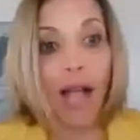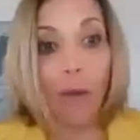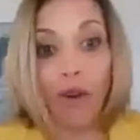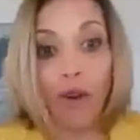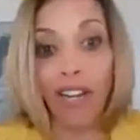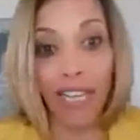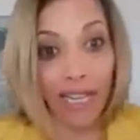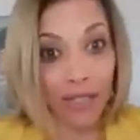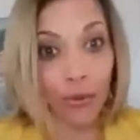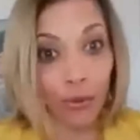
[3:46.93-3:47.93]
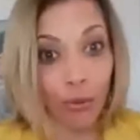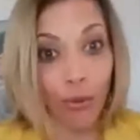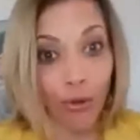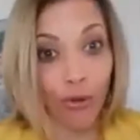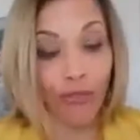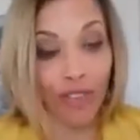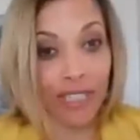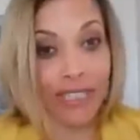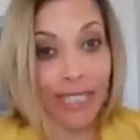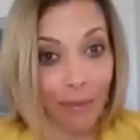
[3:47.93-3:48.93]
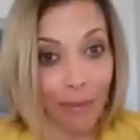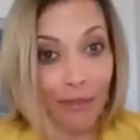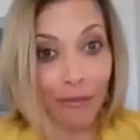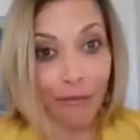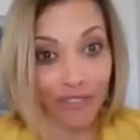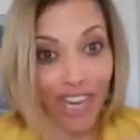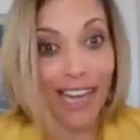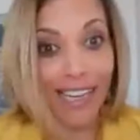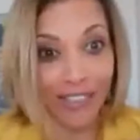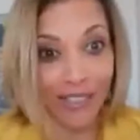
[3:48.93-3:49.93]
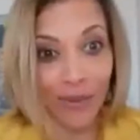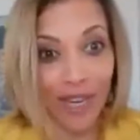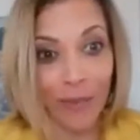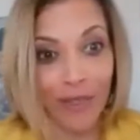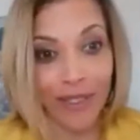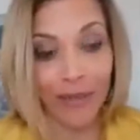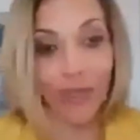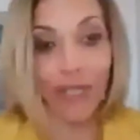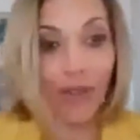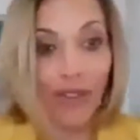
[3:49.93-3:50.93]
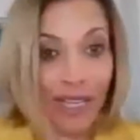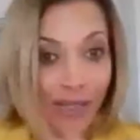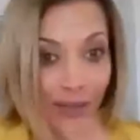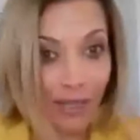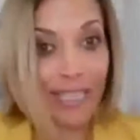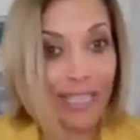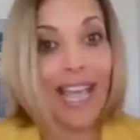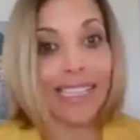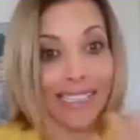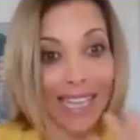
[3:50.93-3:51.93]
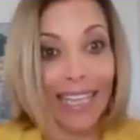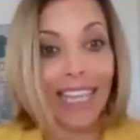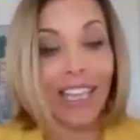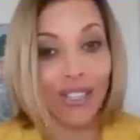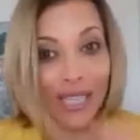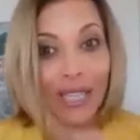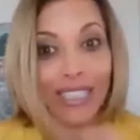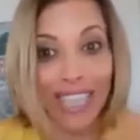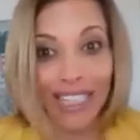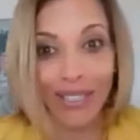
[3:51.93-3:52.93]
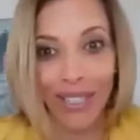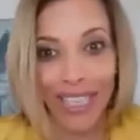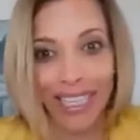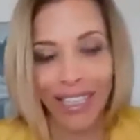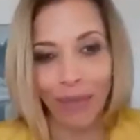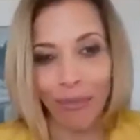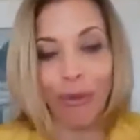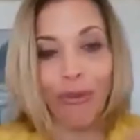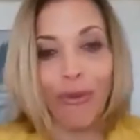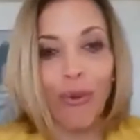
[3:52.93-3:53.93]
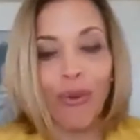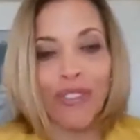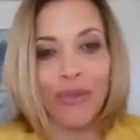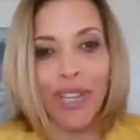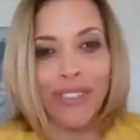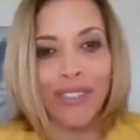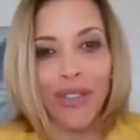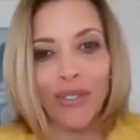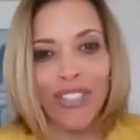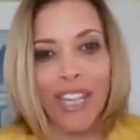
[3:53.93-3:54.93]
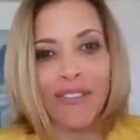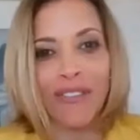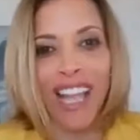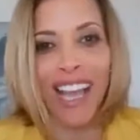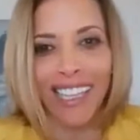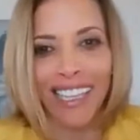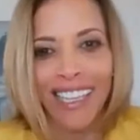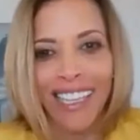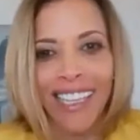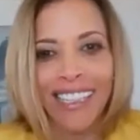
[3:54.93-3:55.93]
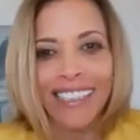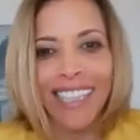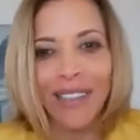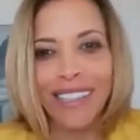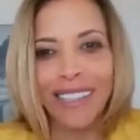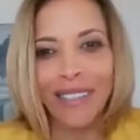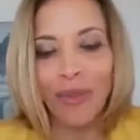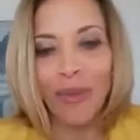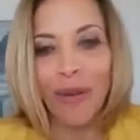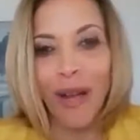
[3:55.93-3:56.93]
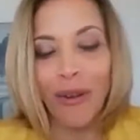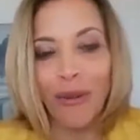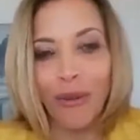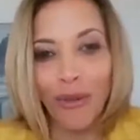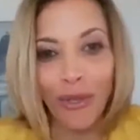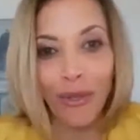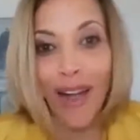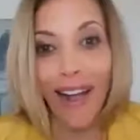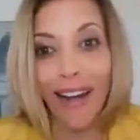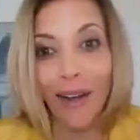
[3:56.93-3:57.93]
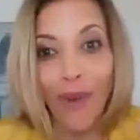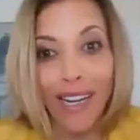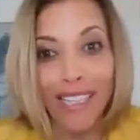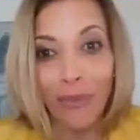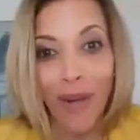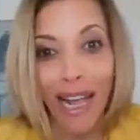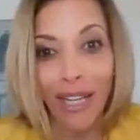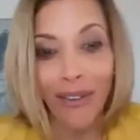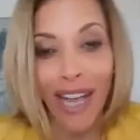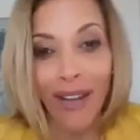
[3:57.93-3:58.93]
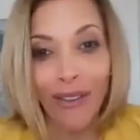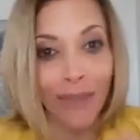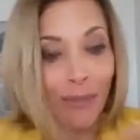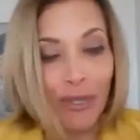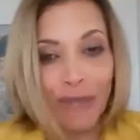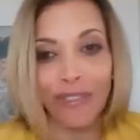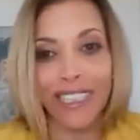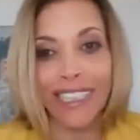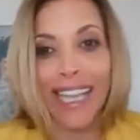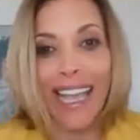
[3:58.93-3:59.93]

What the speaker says: And we're going to get into more of the depth of challenges, right? Because we know that it has taken us a lot to get here. But before we do, let's talk to Chef Yala. Tell us a little bit about who you are, what is your background briefly,